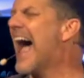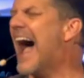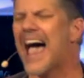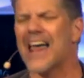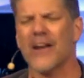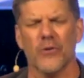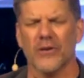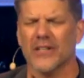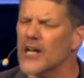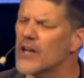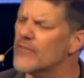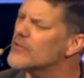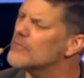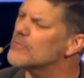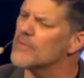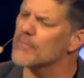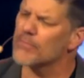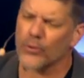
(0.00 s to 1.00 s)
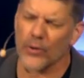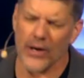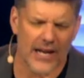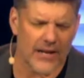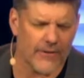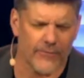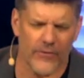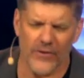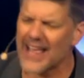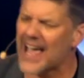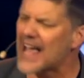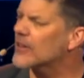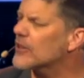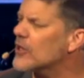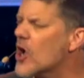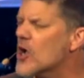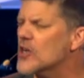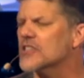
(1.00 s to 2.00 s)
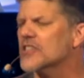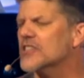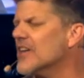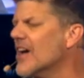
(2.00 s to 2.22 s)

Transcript: I don't care if you've been praying for that lost